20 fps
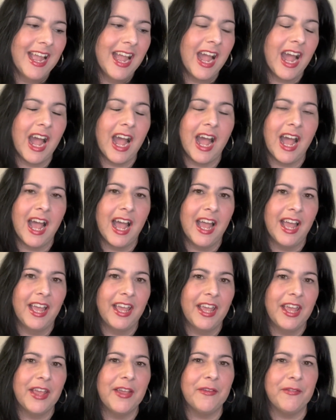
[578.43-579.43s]

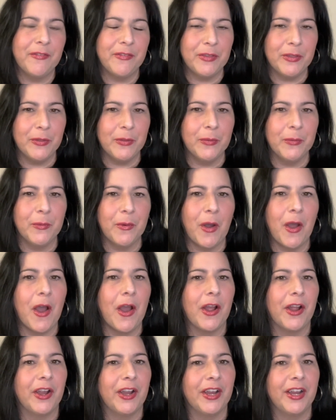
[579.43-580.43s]
if you
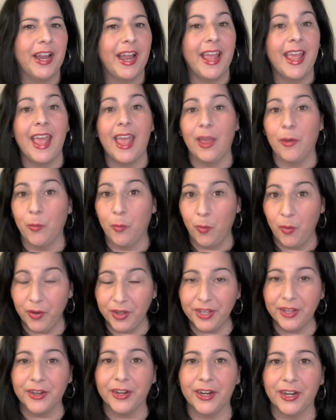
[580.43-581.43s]
are a
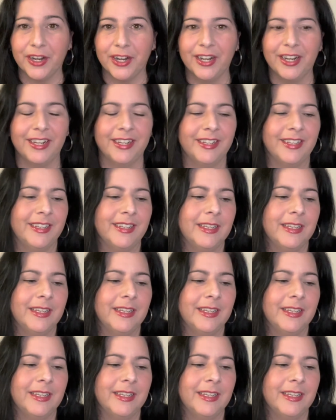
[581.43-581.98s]
warrior,